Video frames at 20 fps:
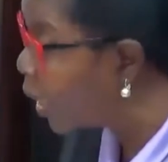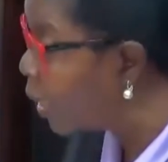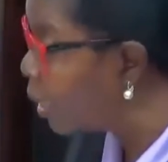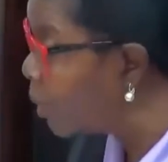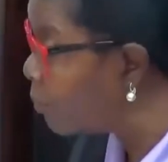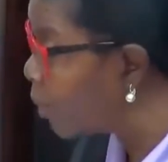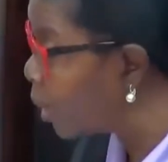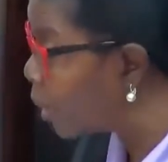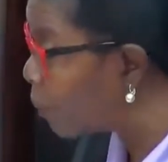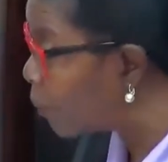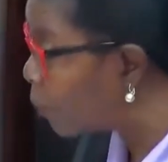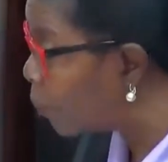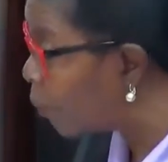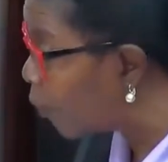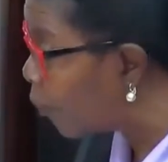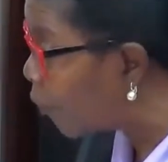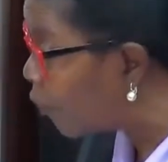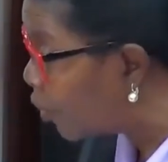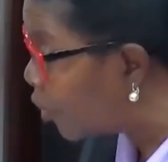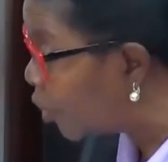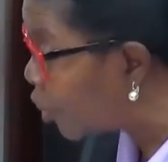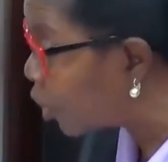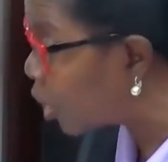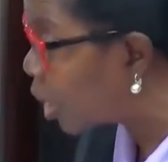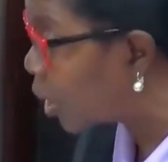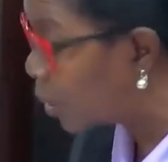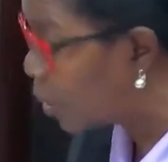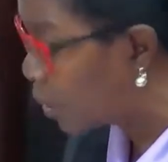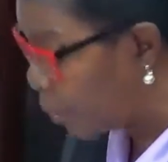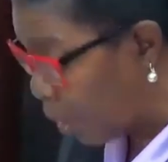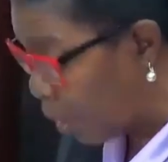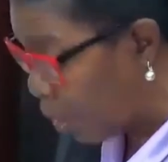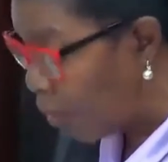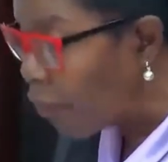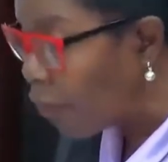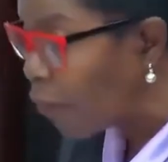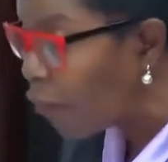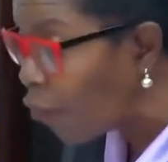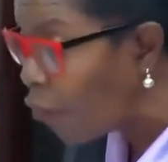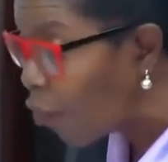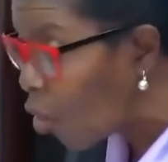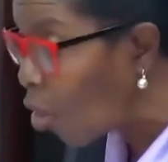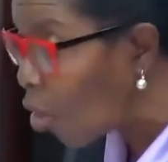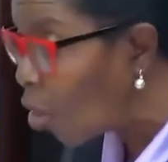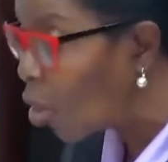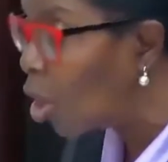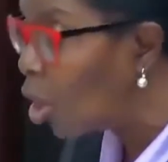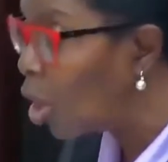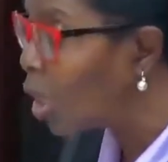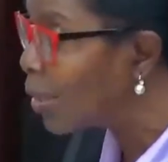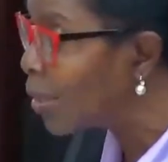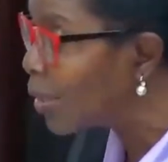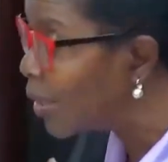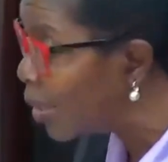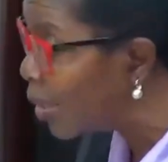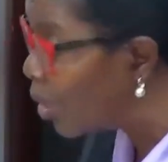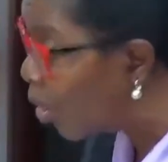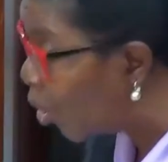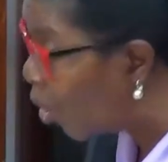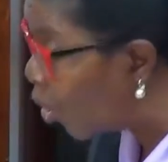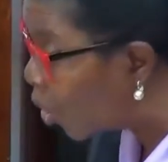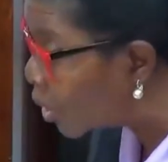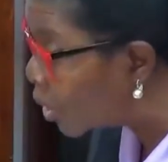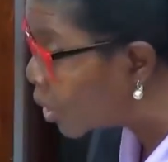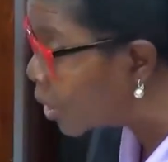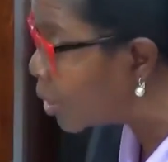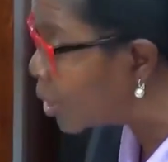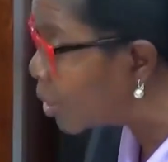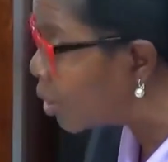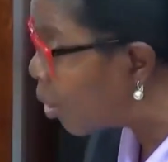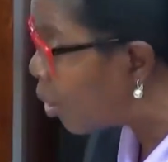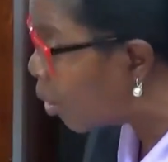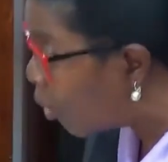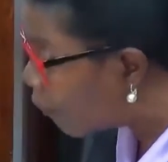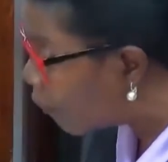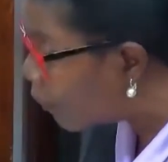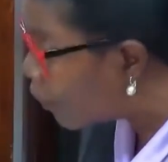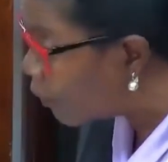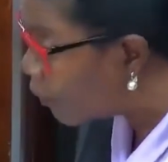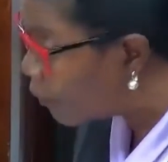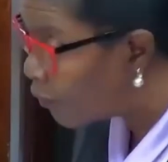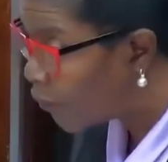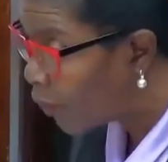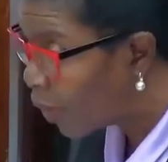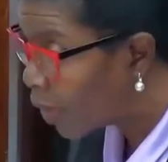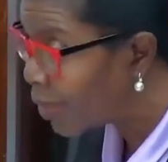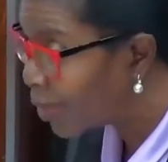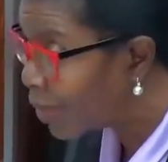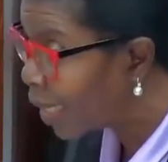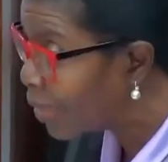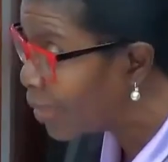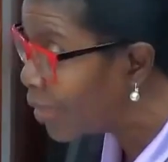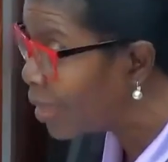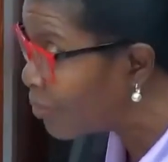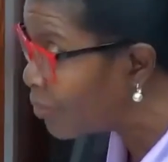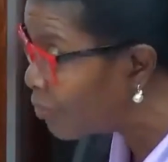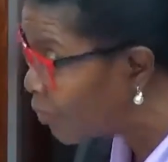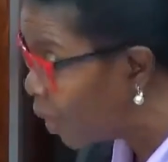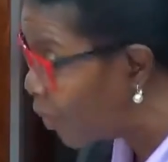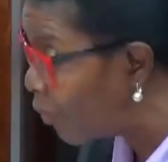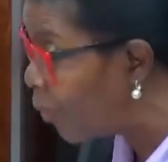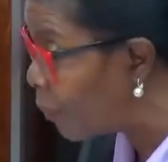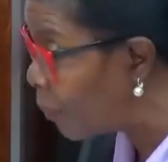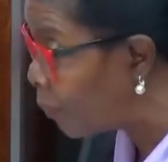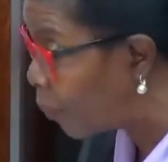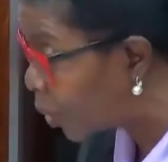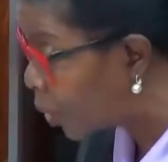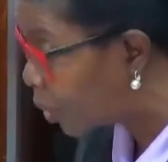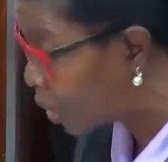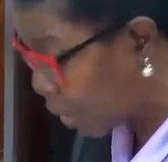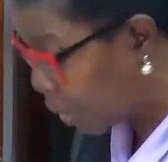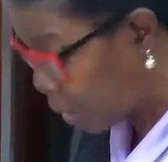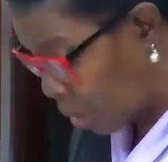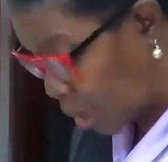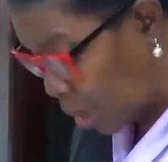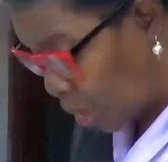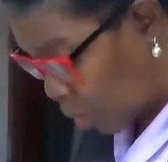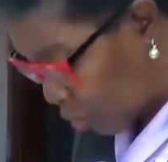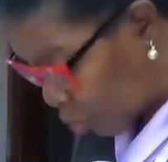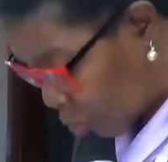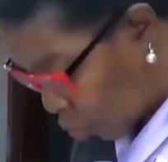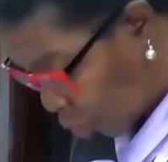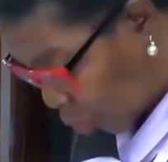make provision for the audit of the fund. That is very important to John